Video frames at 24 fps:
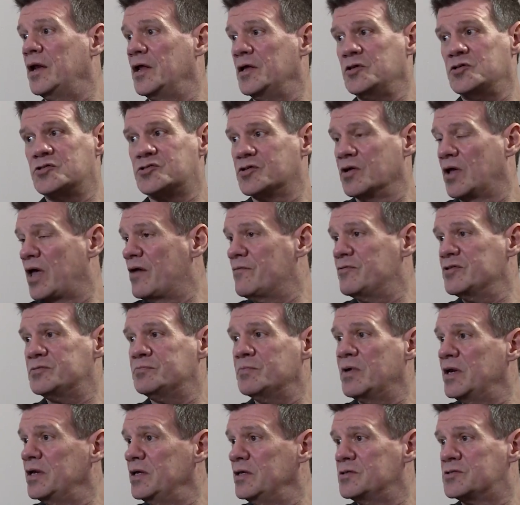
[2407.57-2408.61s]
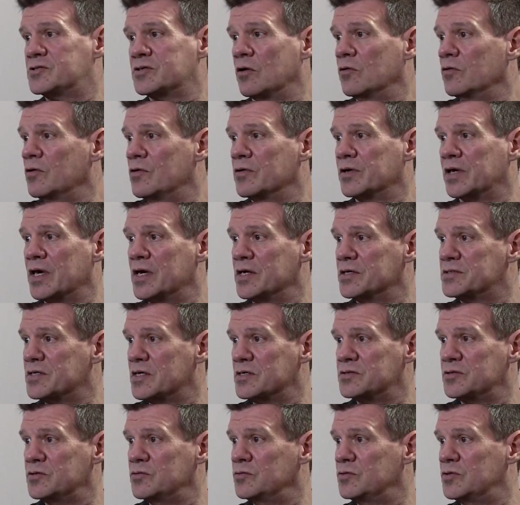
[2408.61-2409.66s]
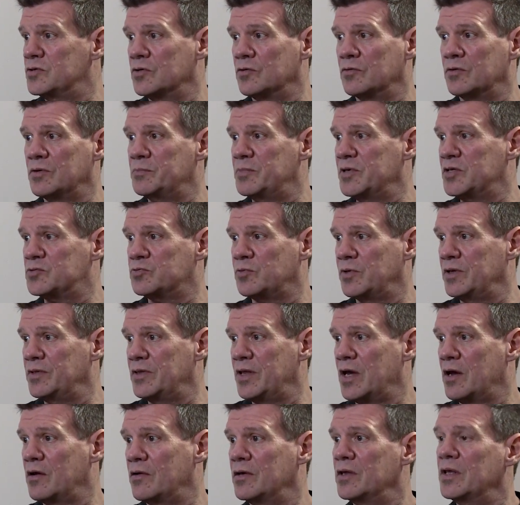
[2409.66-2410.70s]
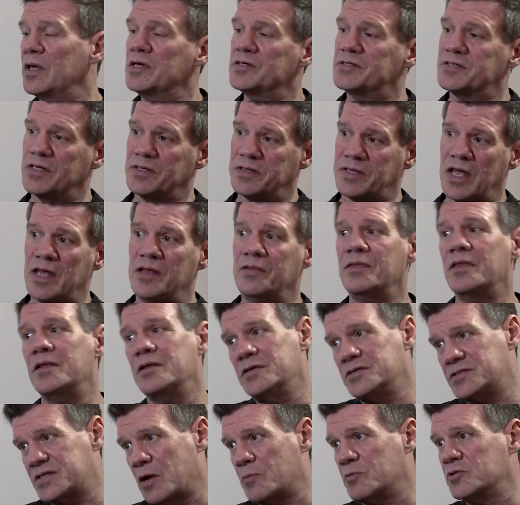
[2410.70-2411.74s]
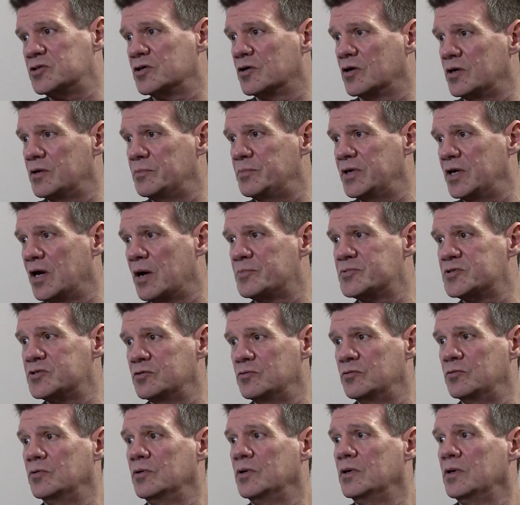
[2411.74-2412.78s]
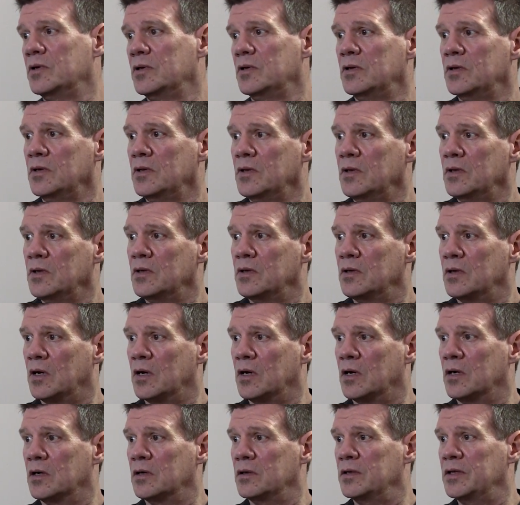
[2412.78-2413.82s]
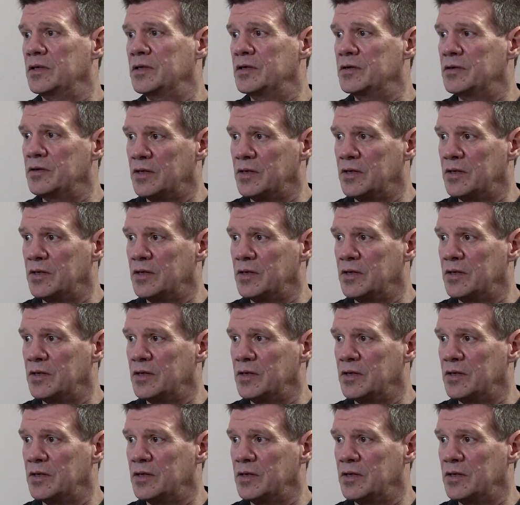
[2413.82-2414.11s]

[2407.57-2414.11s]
And then you still have as many solo gigs as you do in between there. Is that what you're going to be up to in the